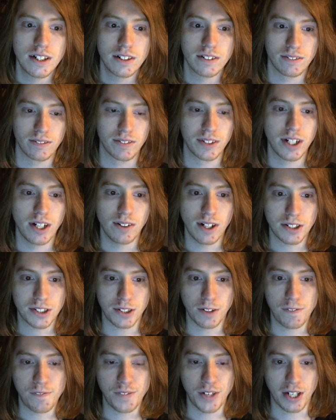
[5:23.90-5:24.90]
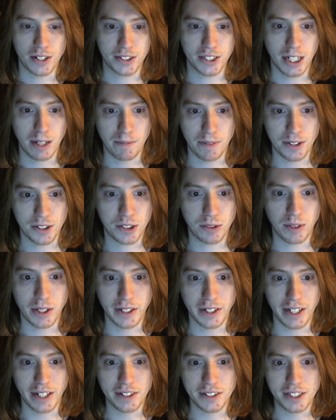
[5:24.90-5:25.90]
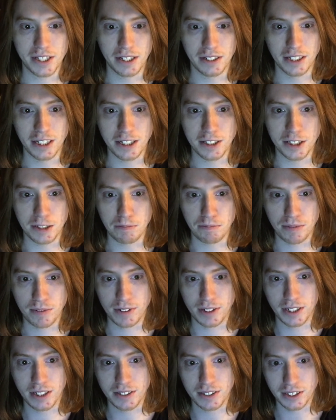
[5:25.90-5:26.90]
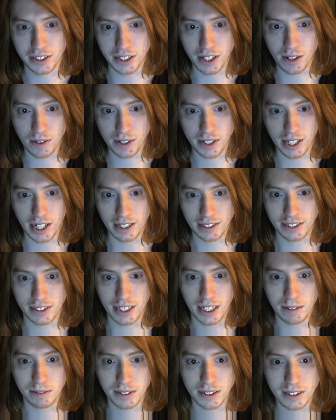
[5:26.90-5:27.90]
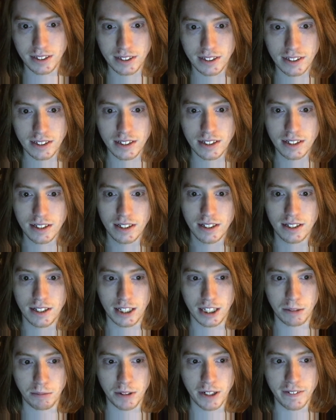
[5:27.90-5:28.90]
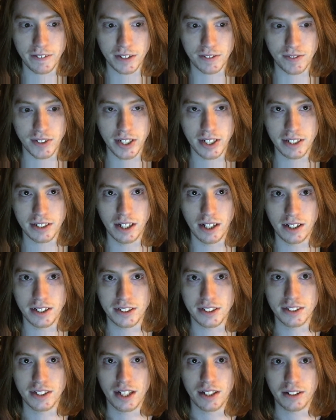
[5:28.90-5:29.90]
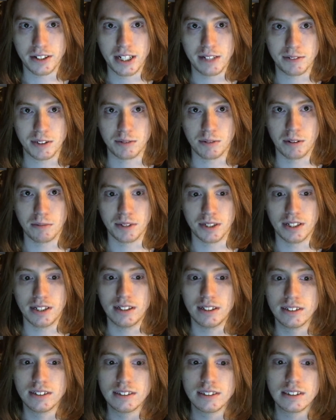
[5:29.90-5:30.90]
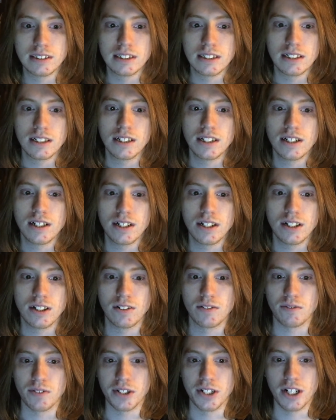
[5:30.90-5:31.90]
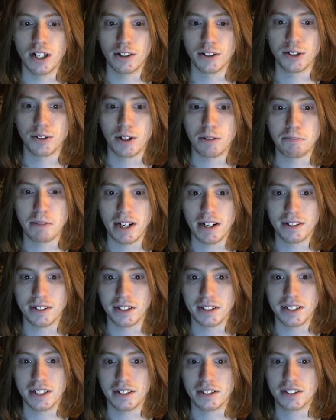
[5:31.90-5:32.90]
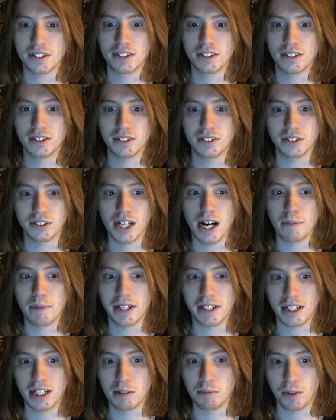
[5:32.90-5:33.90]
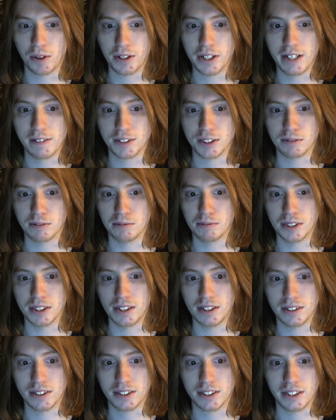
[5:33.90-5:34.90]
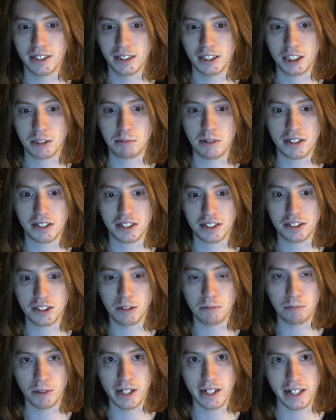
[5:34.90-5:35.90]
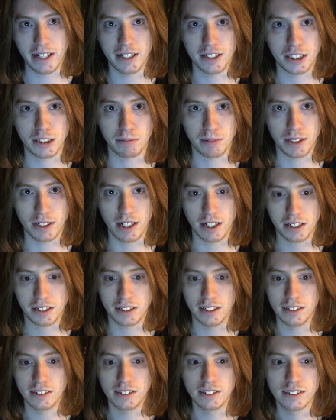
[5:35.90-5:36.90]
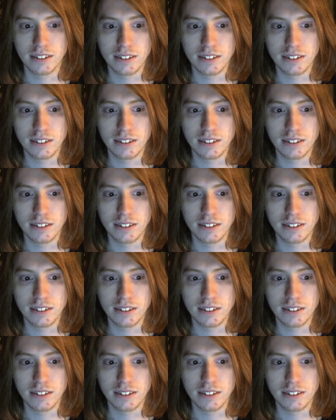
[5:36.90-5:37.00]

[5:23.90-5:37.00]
Renault also fucked up at the 2018 Easy Go concept. Like the previous vehicle, it's another hipstermobile. Renault, you are better than this. Do not make any more hipstermobiles, and especially don't bring any to production.